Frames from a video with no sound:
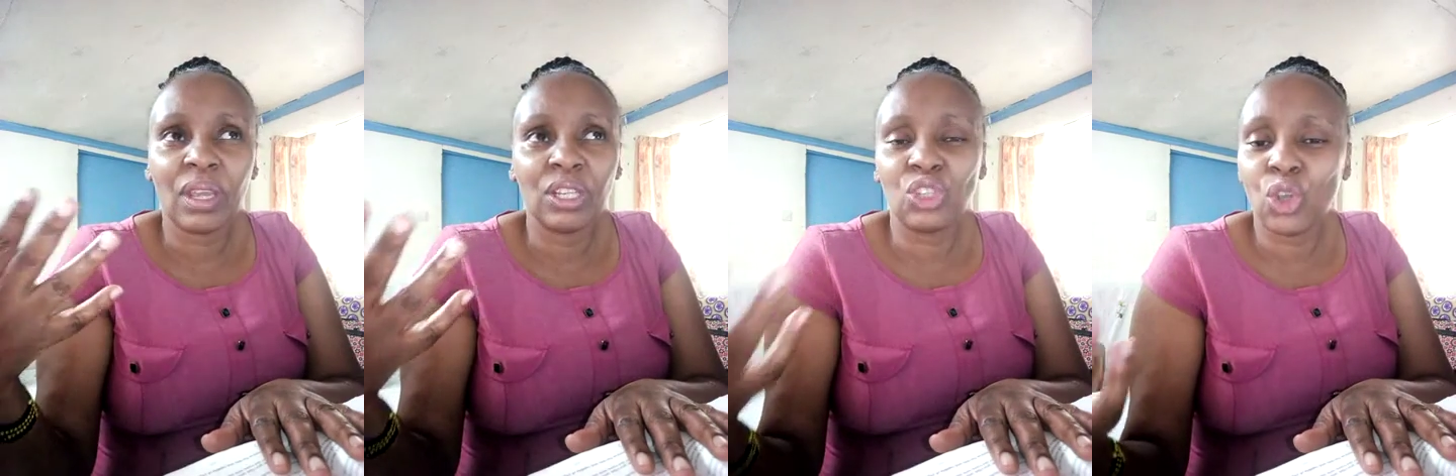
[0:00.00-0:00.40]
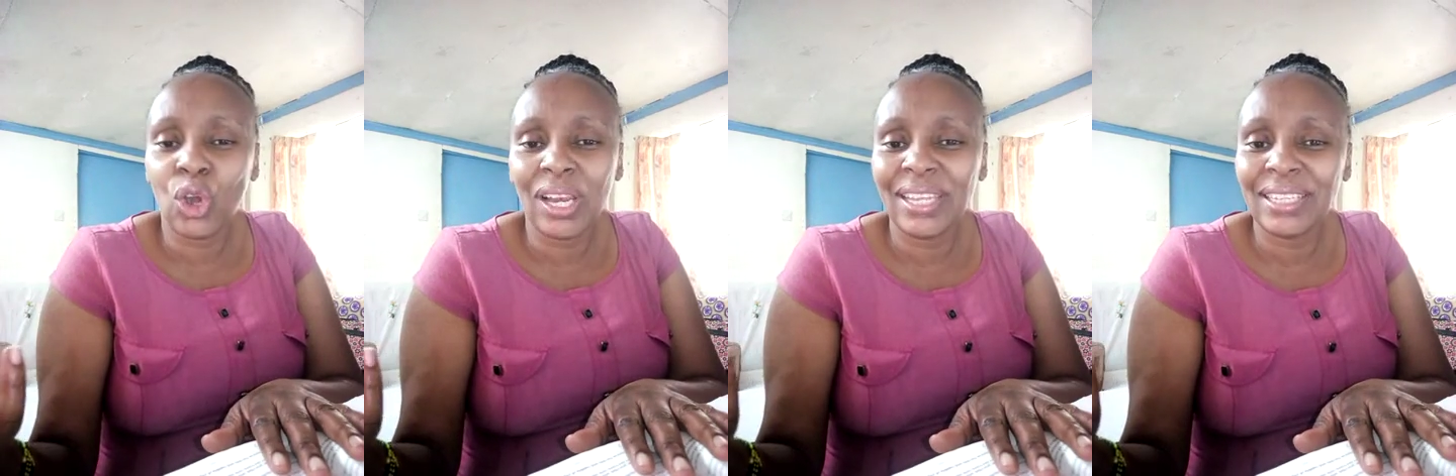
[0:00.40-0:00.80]

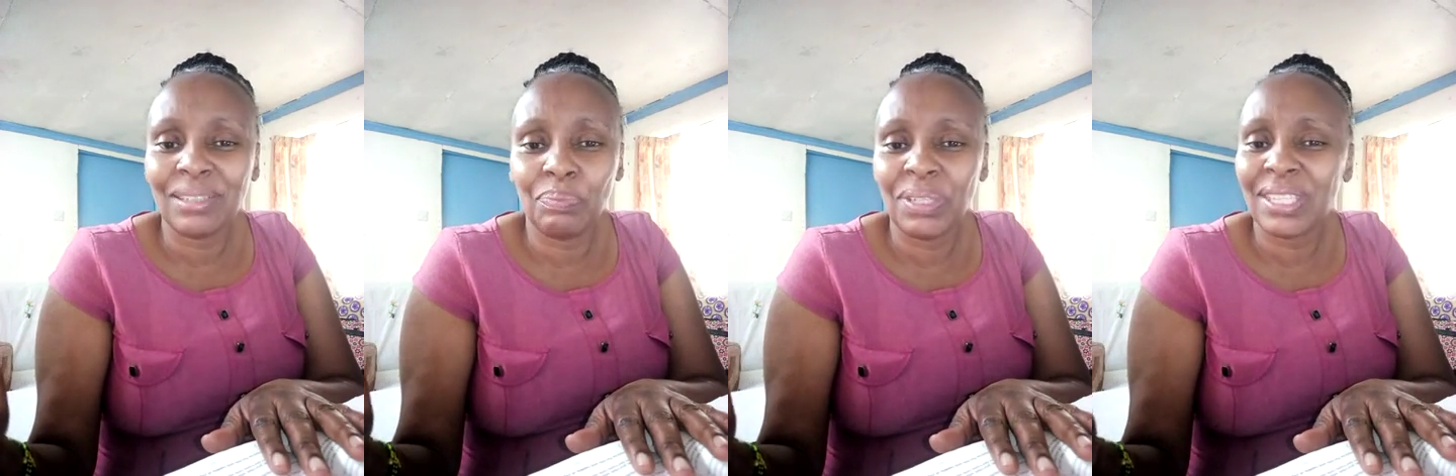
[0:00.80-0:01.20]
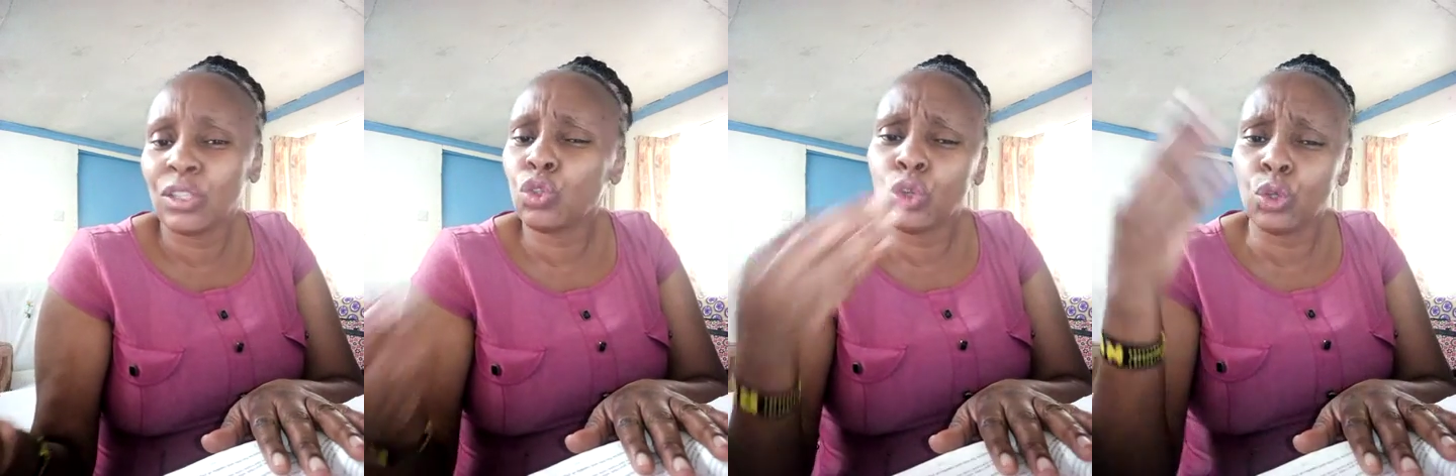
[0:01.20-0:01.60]
chocolate
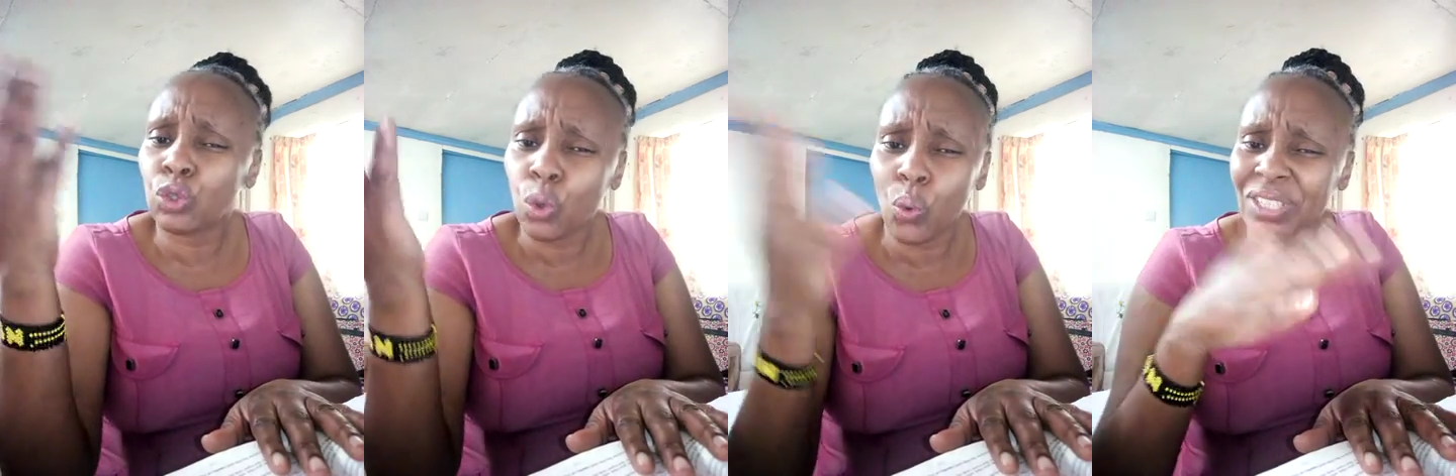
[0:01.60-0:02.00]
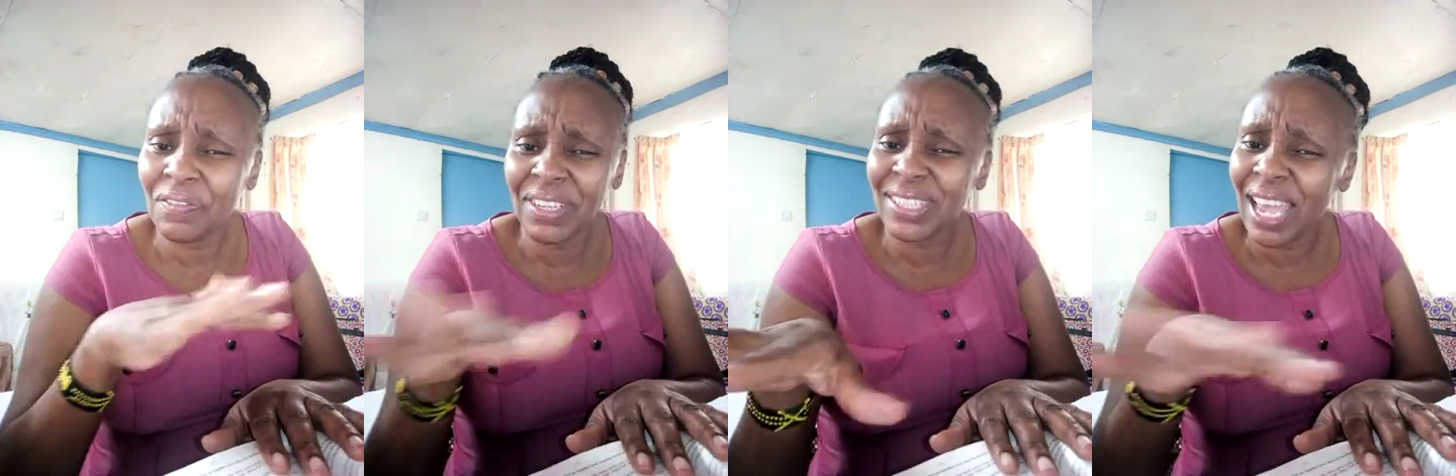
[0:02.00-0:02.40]
biscuits, so
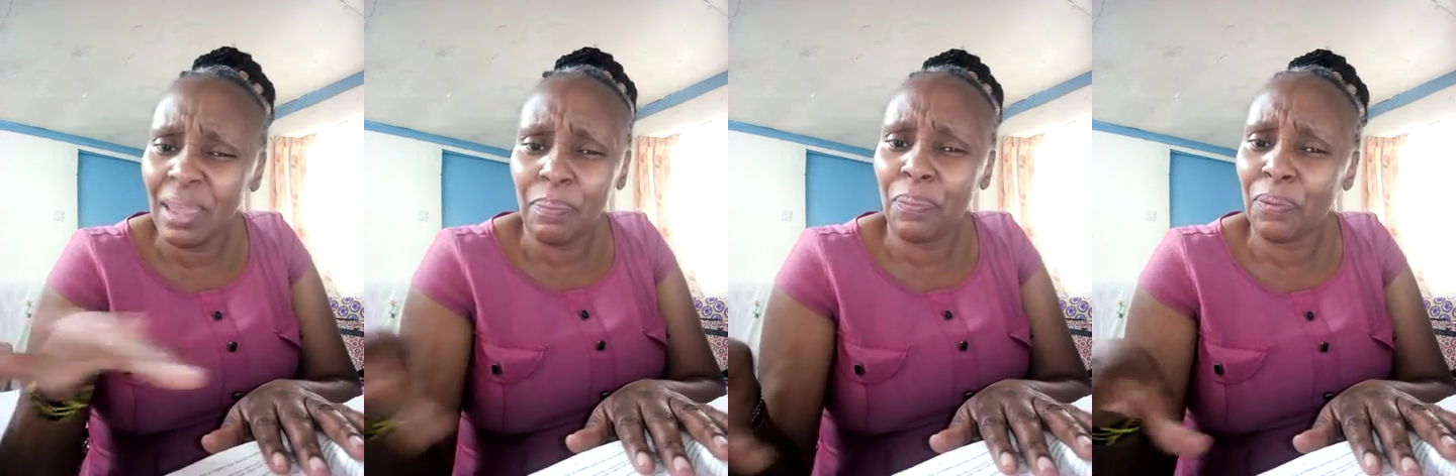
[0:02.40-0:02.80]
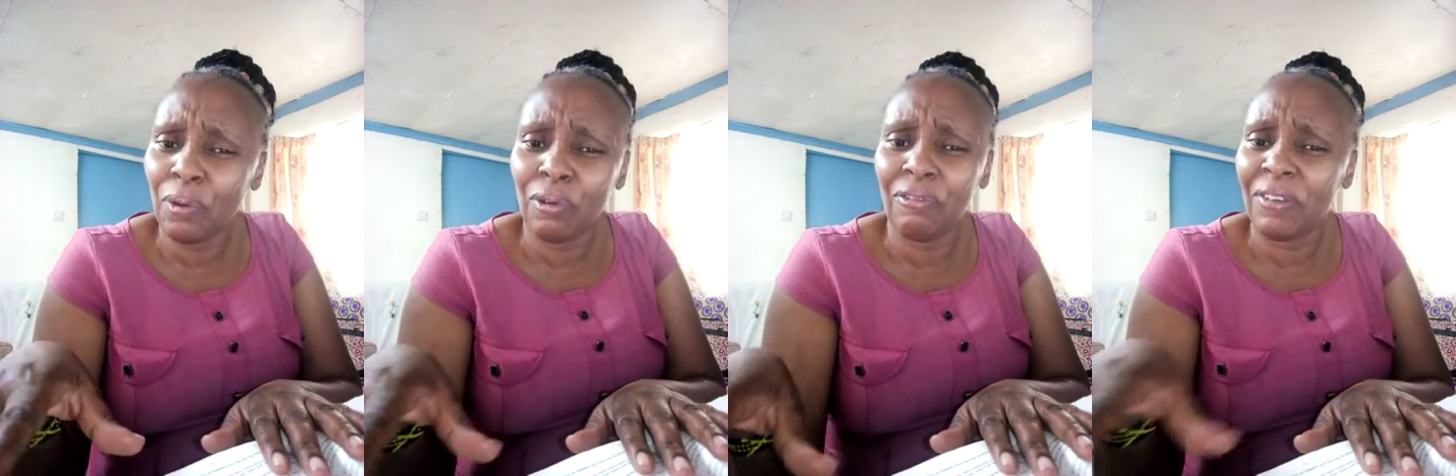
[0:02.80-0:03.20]
whatever type
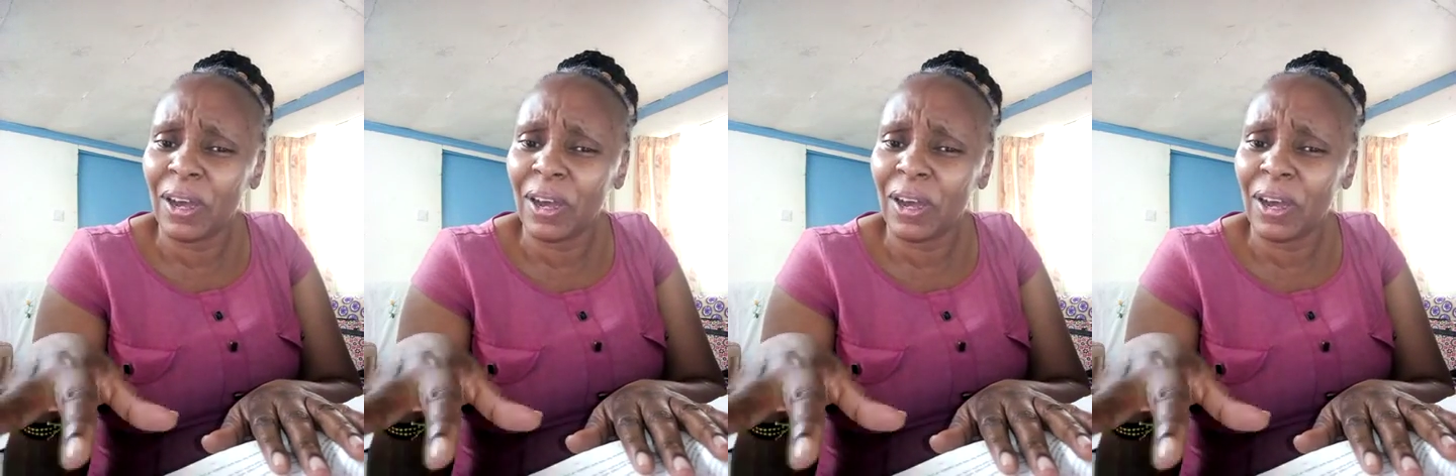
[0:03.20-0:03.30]
of